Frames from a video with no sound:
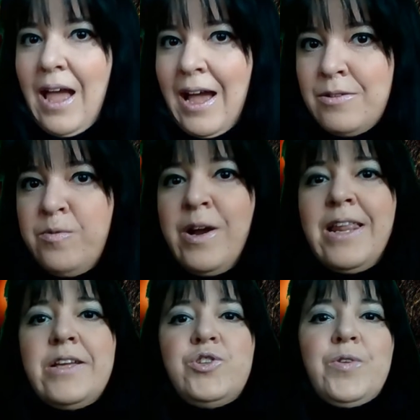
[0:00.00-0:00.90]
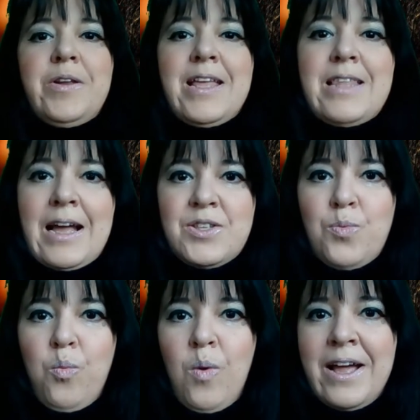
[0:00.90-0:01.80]
And really and truly, that's
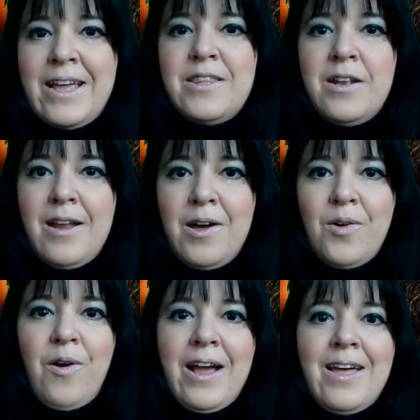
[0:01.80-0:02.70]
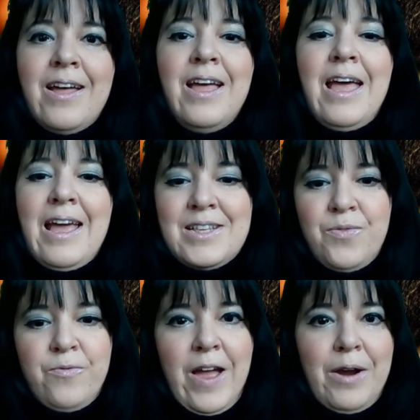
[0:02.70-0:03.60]
why the Nutcracker
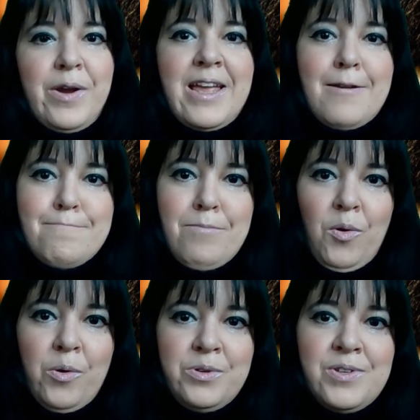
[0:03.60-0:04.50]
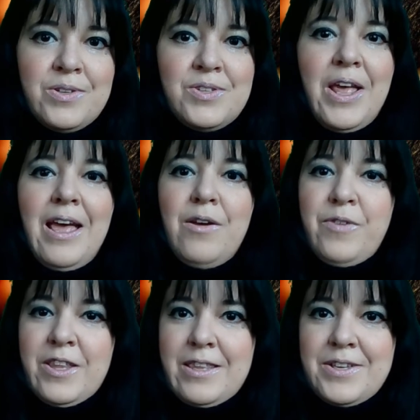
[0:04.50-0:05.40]
is very important
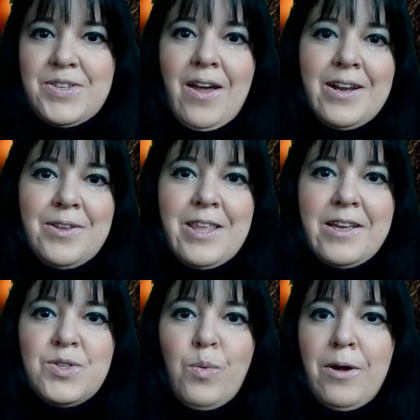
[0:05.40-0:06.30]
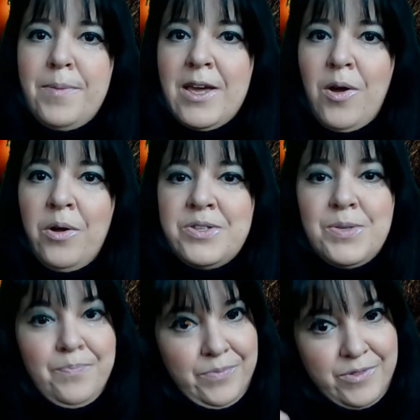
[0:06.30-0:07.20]
for this kind of thing as well,
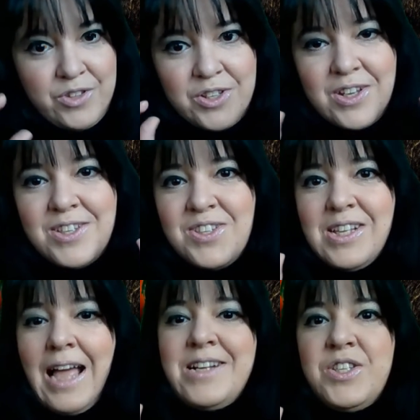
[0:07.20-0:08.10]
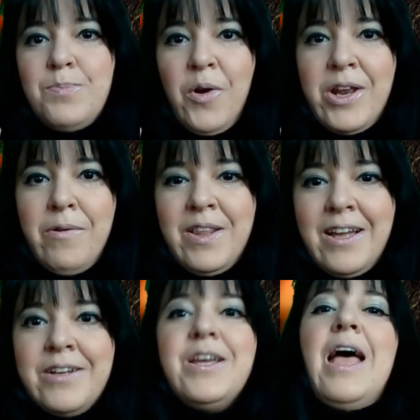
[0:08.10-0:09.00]
because just a slight spoiler
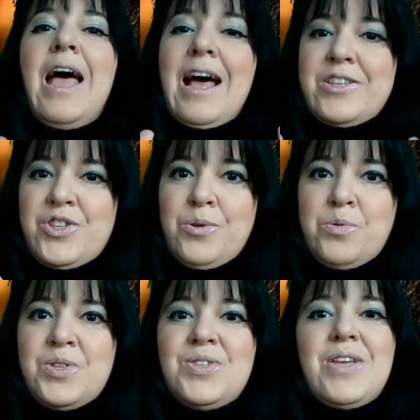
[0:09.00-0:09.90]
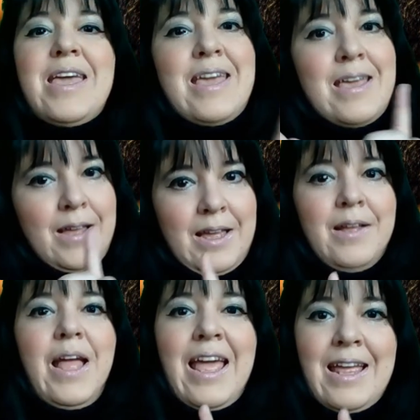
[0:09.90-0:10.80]
alert, as you'll see
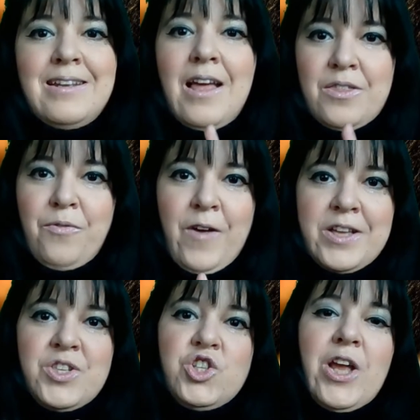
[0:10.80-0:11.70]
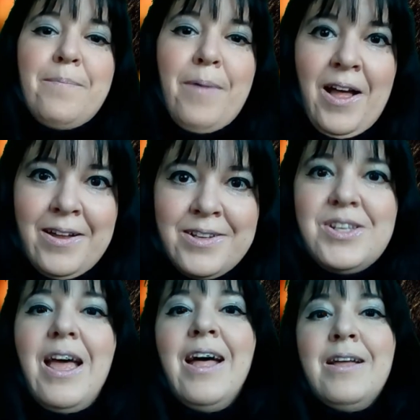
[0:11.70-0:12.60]
in the first
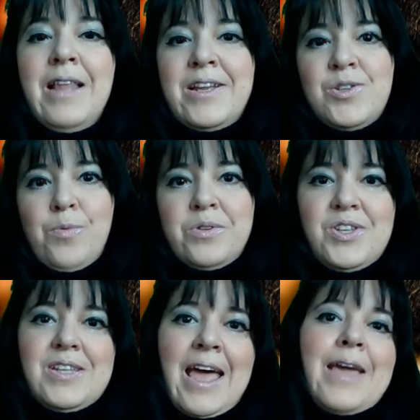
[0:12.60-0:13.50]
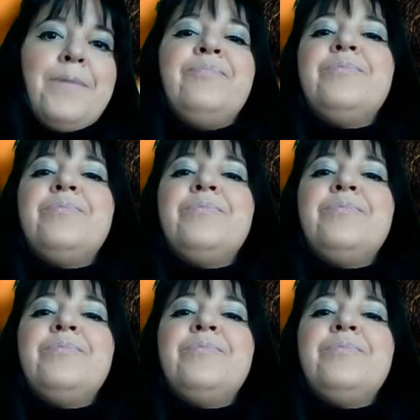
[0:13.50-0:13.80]
part later on today,